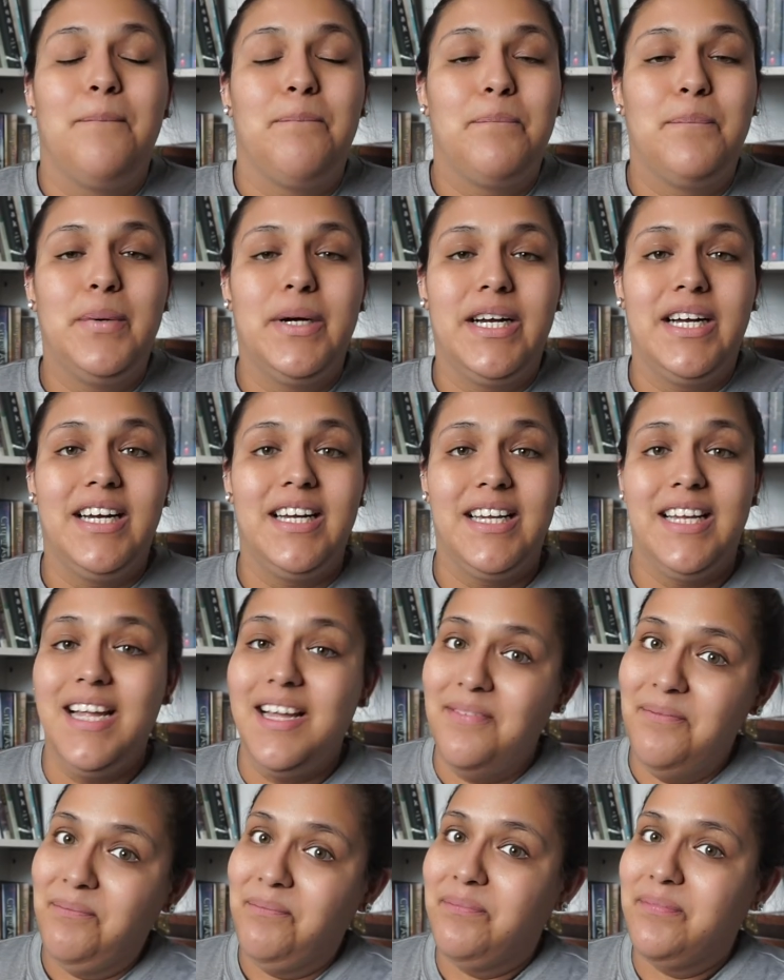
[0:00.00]
But
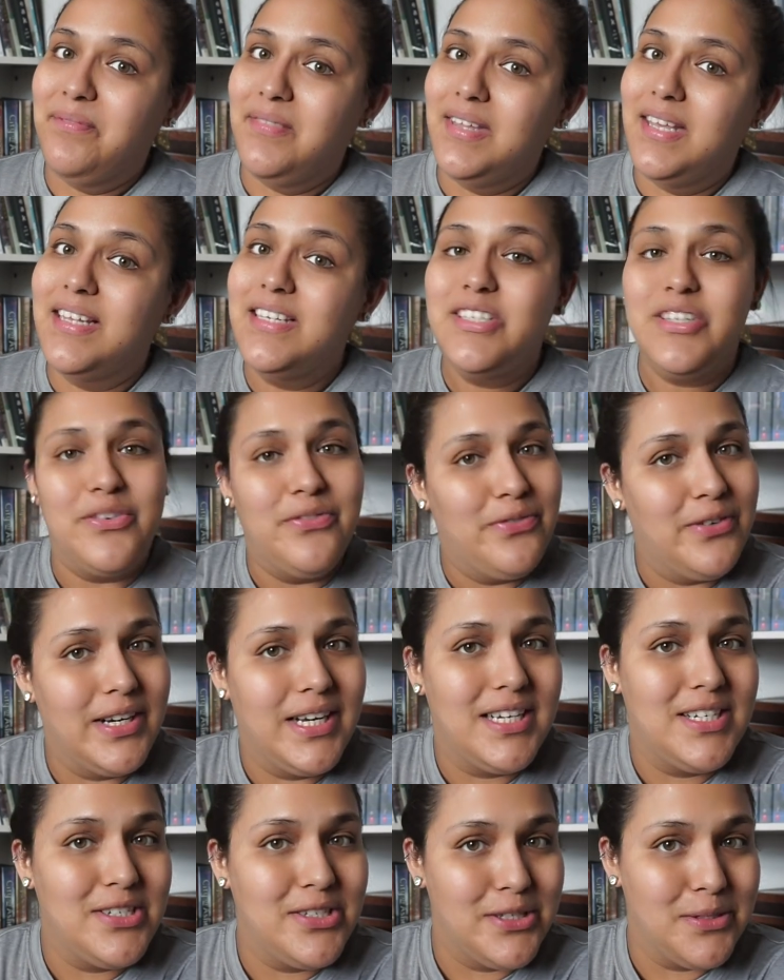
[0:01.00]
yeah, don't
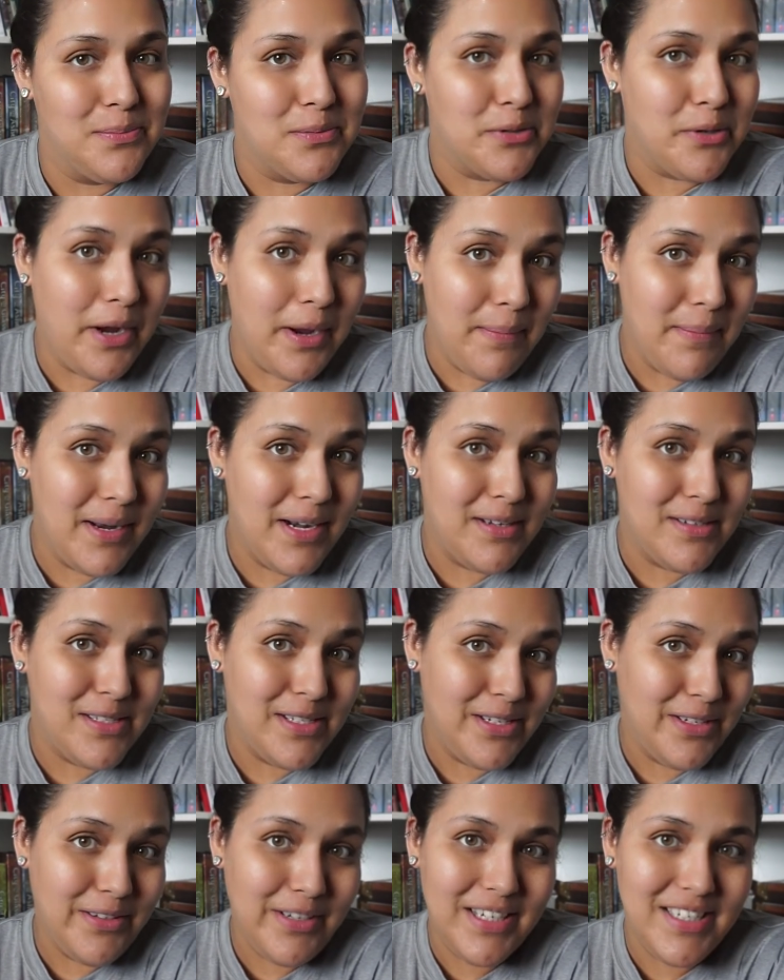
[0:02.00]
forget to subscribe and I'll
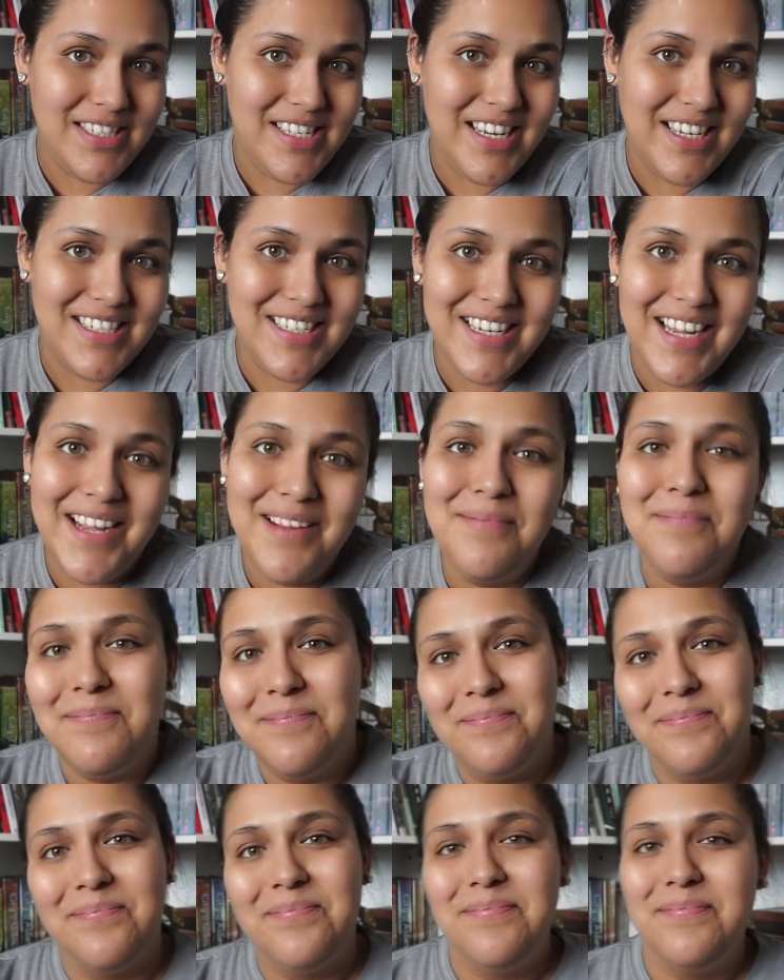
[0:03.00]
see you guys next time.
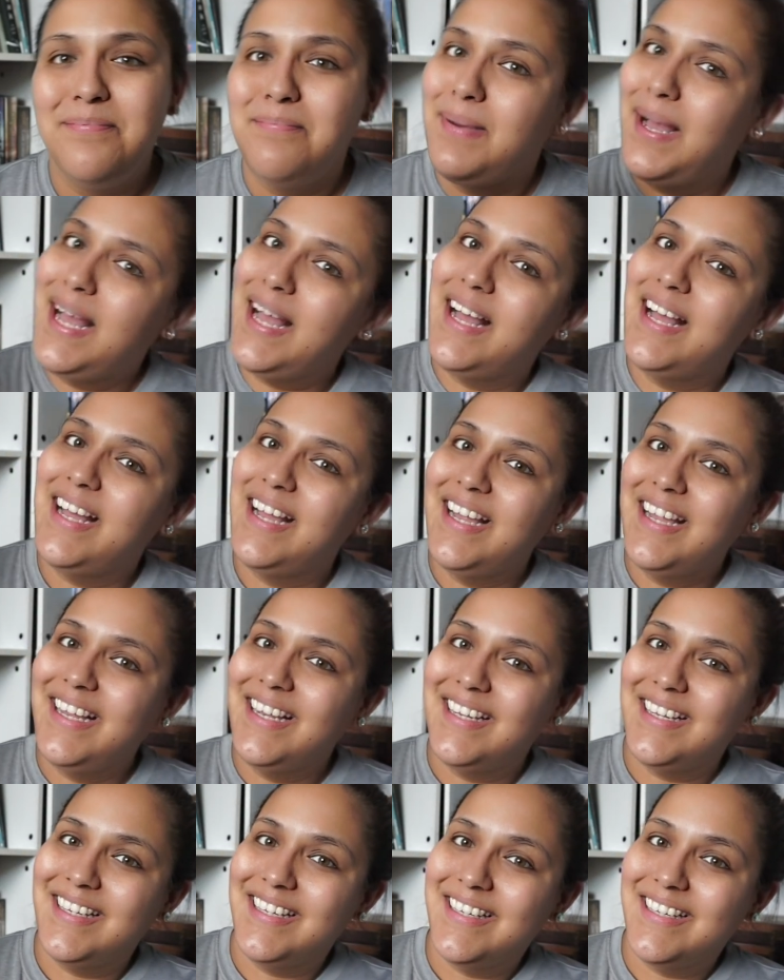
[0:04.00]
Bye.